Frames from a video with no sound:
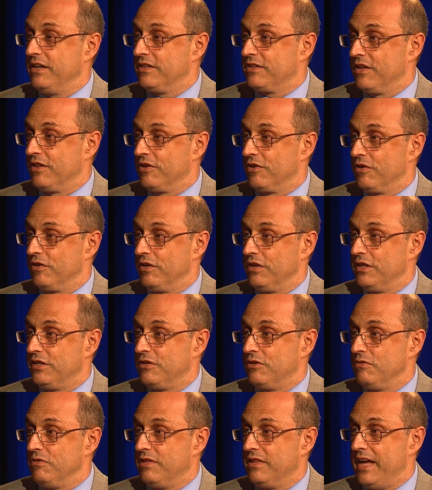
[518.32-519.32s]
into the early
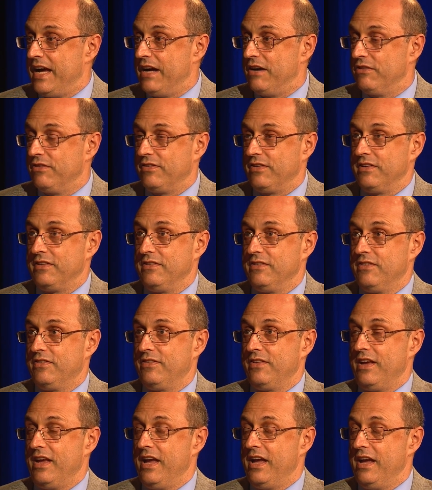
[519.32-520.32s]

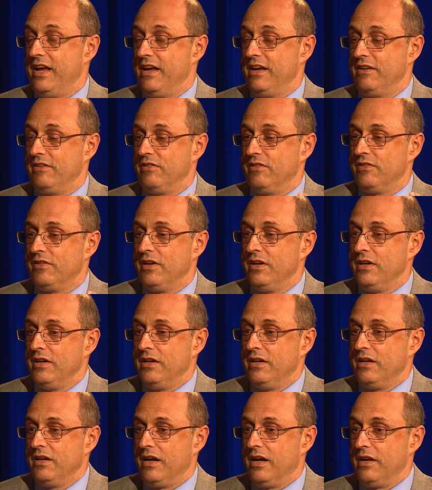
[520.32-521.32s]
2000s, and
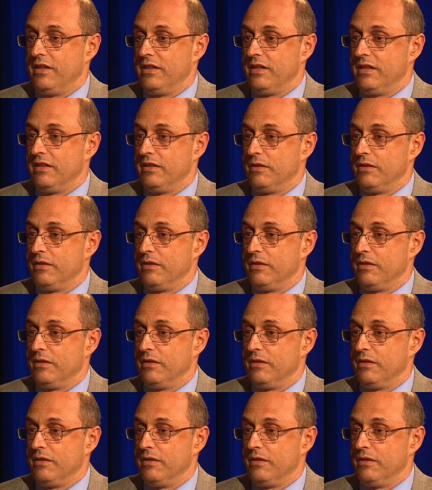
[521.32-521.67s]
uh,